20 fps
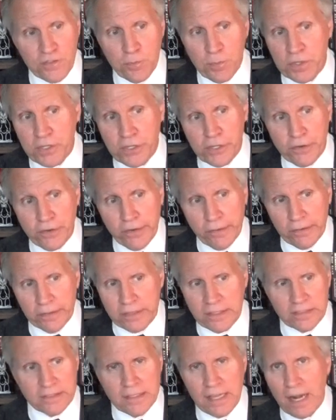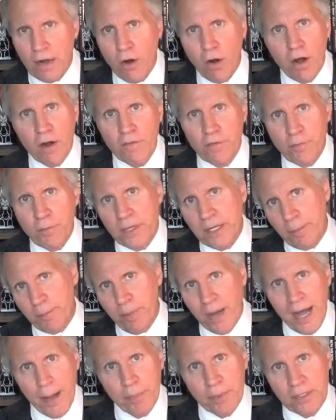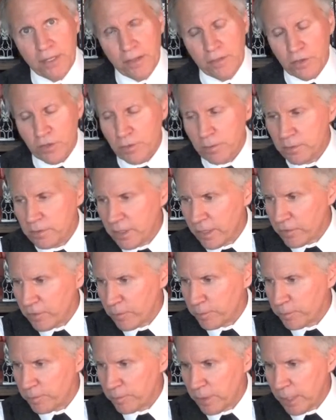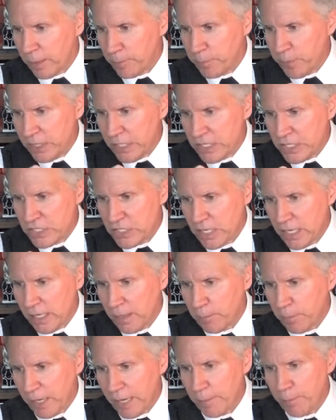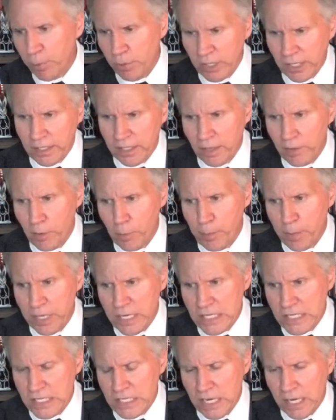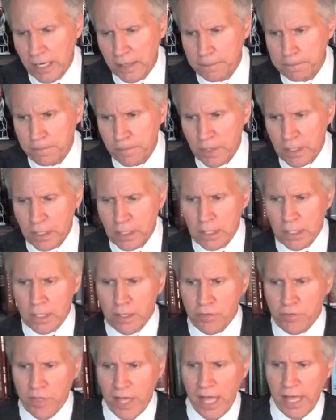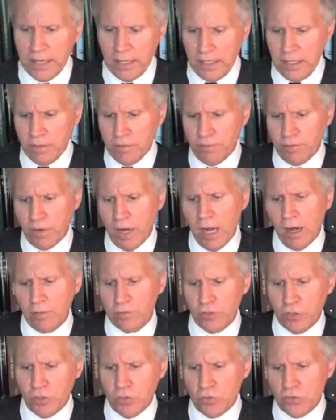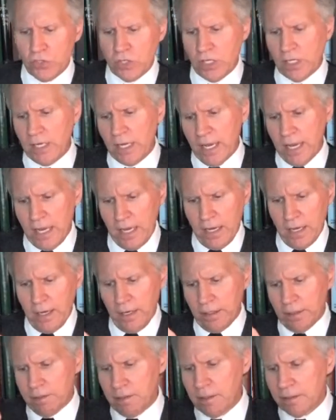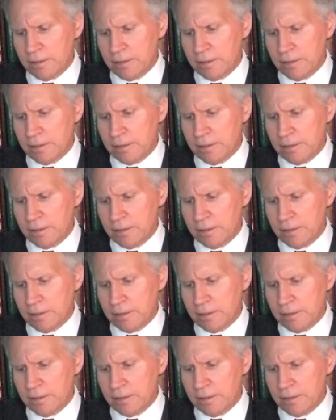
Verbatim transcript: of material. It's not hard for me to pop another piece in. But I put another piece in that involved using a